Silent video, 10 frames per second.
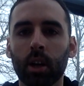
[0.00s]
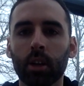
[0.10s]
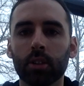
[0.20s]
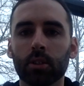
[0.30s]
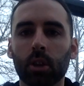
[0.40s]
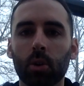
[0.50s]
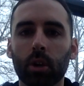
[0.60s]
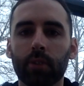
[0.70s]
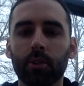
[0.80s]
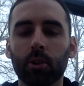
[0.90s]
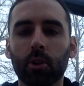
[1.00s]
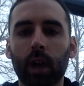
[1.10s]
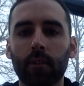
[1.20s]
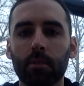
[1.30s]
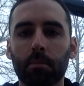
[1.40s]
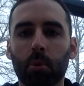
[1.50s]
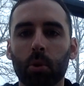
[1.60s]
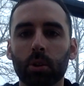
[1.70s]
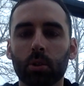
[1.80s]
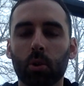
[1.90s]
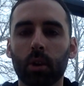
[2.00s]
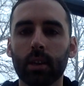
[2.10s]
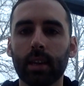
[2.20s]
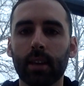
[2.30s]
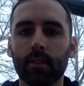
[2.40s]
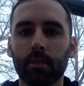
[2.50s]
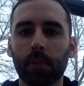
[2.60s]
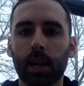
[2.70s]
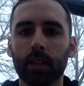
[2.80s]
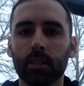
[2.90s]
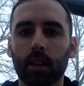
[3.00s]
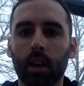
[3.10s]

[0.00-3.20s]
So if you have a poor score on the FMS,